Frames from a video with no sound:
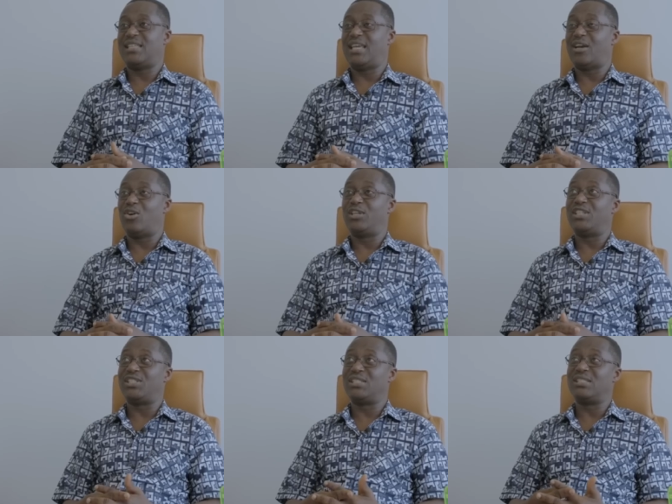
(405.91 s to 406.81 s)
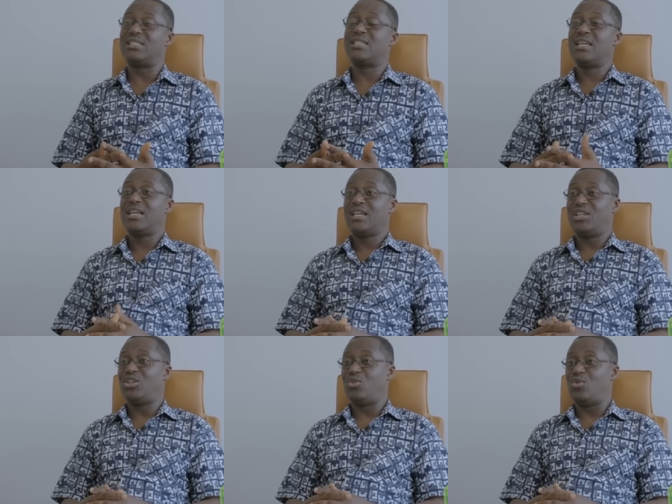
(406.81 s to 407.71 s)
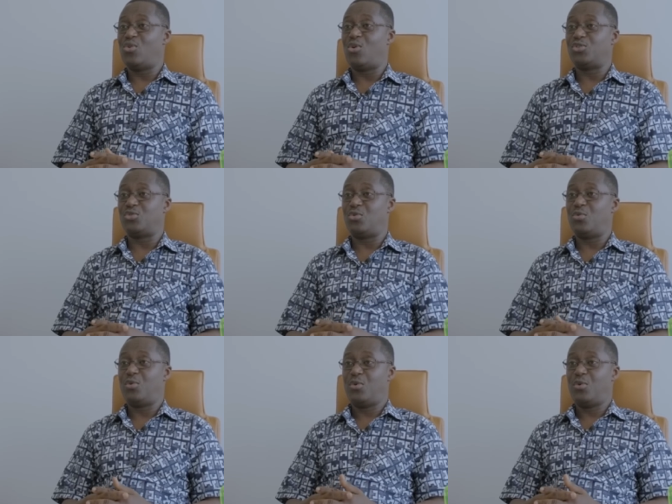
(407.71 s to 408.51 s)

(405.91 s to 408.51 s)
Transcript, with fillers: the air conditions. You know also